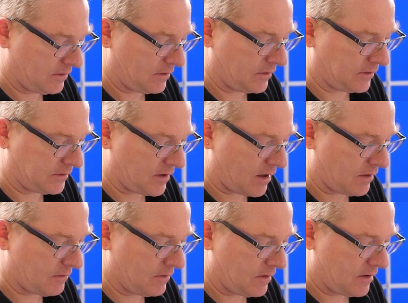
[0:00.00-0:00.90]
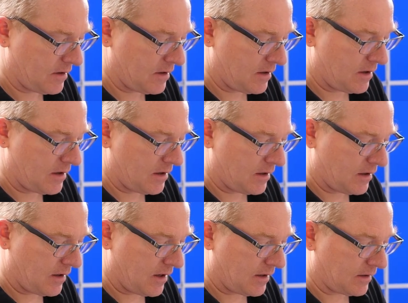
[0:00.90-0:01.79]
like so,
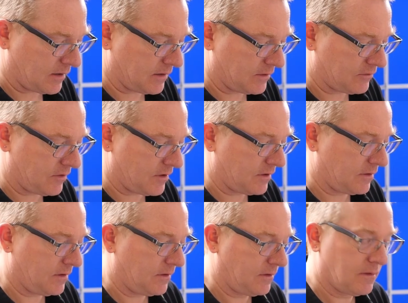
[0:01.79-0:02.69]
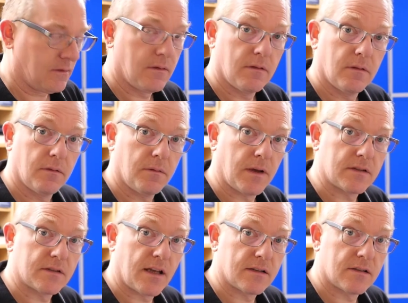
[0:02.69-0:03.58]
and I'm going to try and
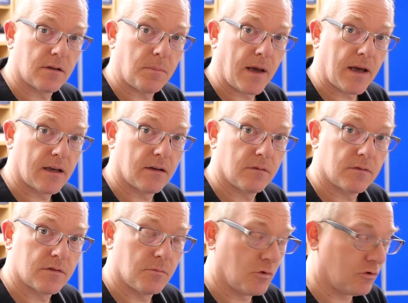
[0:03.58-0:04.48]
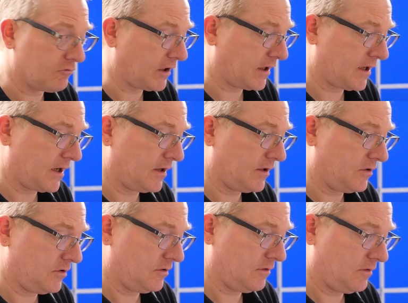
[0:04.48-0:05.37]
fix that to the back of the SmallRig
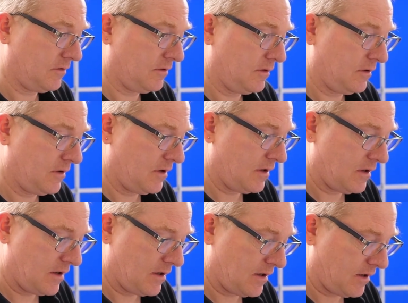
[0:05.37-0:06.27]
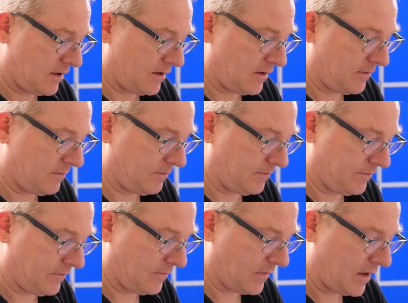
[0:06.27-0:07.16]
cage. Um,
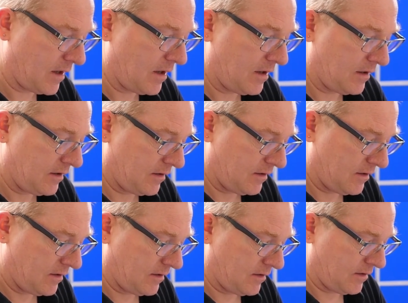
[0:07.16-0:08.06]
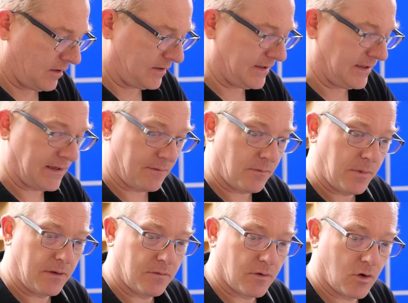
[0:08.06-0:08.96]
I did have a
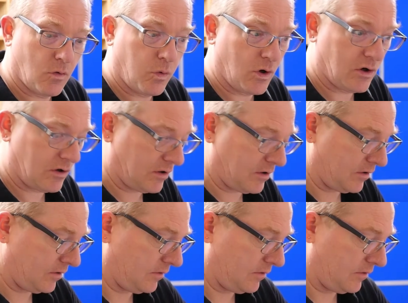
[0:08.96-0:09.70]
bit of a quirk